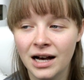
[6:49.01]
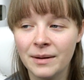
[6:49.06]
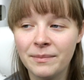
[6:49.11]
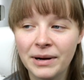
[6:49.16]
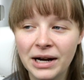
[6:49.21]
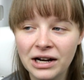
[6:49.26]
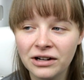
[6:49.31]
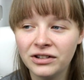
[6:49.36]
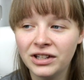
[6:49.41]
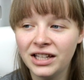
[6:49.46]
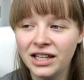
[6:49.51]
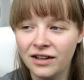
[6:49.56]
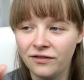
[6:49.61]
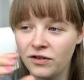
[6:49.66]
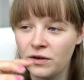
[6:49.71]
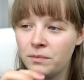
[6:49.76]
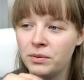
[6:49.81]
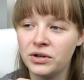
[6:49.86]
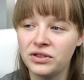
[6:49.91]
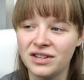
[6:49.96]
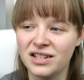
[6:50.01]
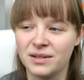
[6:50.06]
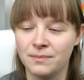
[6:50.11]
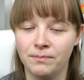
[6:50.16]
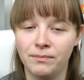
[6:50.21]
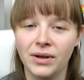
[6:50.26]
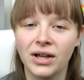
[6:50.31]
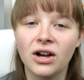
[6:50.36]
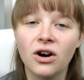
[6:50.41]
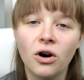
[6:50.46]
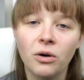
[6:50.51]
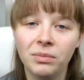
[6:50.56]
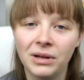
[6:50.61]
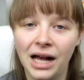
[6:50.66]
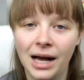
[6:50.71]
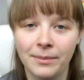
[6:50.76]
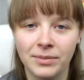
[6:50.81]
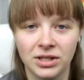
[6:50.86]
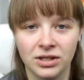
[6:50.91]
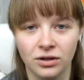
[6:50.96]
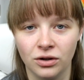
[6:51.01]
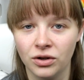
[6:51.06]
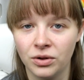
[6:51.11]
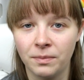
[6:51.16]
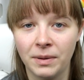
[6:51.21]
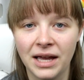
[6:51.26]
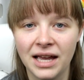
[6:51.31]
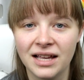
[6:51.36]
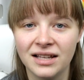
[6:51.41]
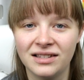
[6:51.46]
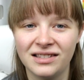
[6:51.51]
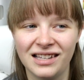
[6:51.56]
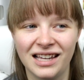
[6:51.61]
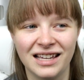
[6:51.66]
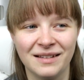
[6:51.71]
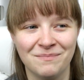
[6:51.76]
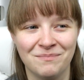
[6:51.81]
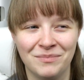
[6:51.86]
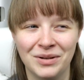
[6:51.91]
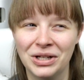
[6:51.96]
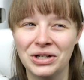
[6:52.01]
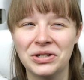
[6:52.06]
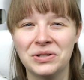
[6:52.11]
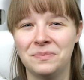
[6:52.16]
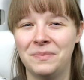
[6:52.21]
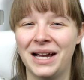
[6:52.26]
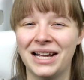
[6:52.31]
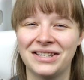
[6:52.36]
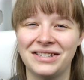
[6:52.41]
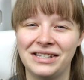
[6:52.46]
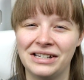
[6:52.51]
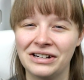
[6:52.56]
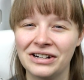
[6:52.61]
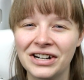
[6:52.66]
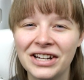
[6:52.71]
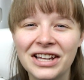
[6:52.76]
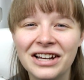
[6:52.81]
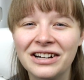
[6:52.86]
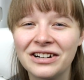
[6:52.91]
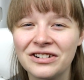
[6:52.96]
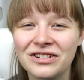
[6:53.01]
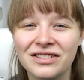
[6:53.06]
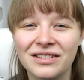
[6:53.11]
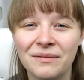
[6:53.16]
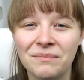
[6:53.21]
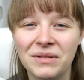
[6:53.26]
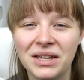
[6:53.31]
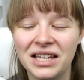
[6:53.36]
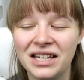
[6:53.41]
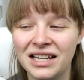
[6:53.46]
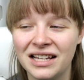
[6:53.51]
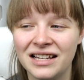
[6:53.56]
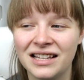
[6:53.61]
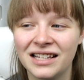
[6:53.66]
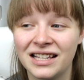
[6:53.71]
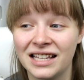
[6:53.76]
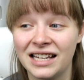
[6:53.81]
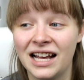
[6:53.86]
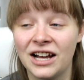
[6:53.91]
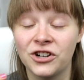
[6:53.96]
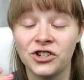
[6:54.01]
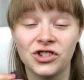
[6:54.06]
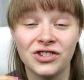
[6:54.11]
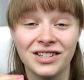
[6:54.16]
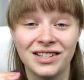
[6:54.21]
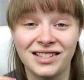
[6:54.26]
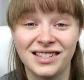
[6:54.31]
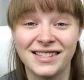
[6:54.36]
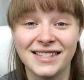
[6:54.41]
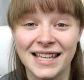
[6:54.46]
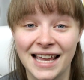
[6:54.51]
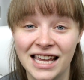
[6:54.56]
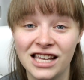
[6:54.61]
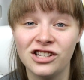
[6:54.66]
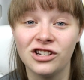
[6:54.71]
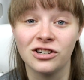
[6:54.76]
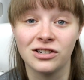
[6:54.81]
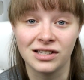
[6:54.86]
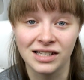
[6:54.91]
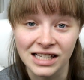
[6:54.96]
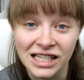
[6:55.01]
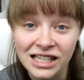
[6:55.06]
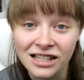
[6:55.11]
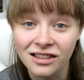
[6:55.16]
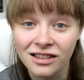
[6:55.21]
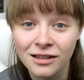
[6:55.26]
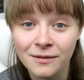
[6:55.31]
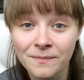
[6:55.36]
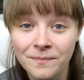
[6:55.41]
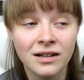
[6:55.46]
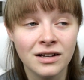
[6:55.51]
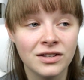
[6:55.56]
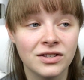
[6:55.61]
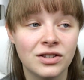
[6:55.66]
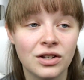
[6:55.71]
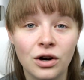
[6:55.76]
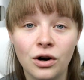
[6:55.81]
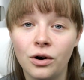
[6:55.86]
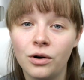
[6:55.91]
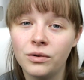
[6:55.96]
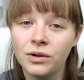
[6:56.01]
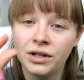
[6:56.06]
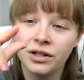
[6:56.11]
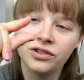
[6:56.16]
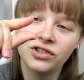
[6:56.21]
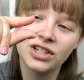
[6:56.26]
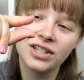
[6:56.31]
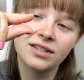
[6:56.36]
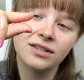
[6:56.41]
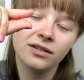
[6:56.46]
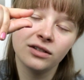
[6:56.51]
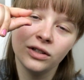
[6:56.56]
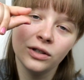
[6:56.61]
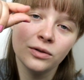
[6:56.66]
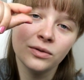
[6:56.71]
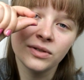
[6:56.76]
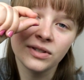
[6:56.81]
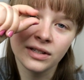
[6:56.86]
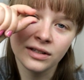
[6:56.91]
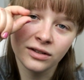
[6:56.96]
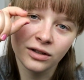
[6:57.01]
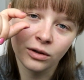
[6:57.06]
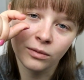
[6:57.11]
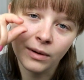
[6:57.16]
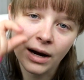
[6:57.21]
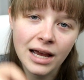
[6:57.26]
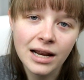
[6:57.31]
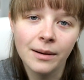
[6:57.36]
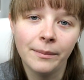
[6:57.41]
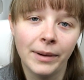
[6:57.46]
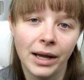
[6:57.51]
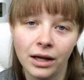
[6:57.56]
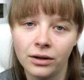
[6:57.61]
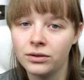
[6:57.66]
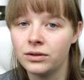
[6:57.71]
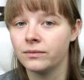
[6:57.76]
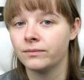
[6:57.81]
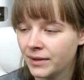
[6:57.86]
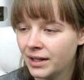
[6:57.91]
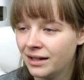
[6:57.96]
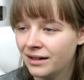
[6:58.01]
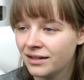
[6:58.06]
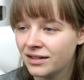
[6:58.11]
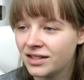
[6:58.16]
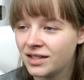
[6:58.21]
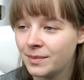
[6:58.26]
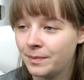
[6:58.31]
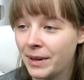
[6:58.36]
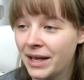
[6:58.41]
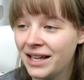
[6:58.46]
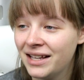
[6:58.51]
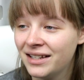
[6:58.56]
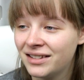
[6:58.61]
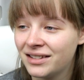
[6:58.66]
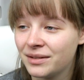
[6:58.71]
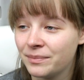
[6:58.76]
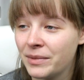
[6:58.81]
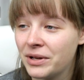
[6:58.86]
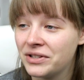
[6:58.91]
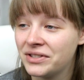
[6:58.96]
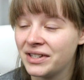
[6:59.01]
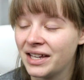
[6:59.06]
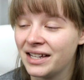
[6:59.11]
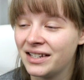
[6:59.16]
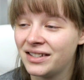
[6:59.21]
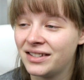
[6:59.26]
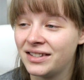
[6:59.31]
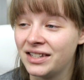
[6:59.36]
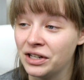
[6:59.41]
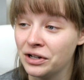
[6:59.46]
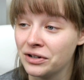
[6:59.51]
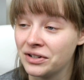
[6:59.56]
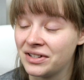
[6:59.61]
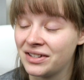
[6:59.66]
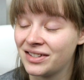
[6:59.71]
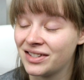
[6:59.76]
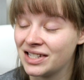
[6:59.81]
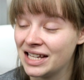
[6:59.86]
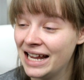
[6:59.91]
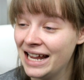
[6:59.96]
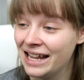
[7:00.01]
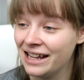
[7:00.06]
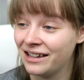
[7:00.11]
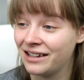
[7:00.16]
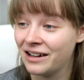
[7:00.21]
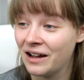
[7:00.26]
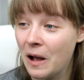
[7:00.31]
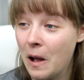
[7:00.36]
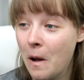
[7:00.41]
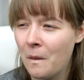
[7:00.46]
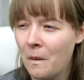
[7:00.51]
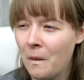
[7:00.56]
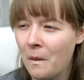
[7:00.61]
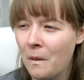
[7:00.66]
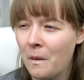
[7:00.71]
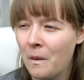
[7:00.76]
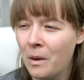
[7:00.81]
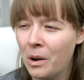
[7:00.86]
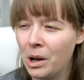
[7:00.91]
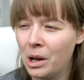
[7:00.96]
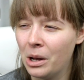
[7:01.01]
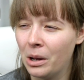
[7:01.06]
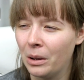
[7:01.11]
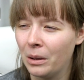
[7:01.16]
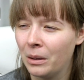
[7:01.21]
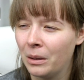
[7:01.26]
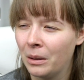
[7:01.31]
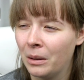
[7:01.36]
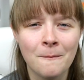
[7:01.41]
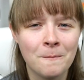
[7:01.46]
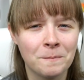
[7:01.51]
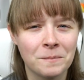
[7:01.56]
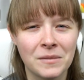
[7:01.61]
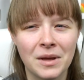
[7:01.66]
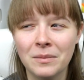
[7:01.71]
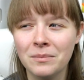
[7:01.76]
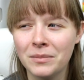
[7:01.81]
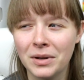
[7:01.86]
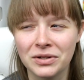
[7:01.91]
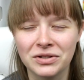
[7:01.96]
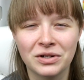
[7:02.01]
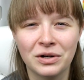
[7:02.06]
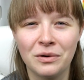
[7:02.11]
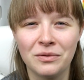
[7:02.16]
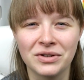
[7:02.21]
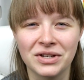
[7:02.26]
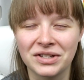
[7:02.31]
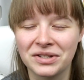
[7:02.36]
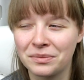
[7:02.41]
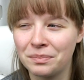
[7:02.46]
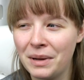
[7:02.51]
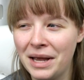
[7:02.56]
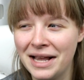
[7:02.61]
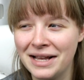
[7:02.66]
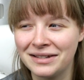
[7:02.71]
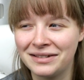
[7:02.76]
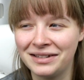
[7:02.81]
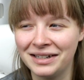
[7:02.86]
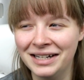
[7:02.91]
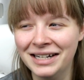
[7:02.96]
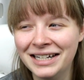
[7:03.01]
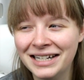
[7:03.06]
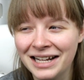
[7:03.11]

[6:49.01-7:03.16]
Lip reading: Apparently, if you put this big old blob of toothpaste, it builds bacteria or something and it can actually stain your teeth. So just use the right amount. Space smells like seared steak. Huh, I'm about to go into space.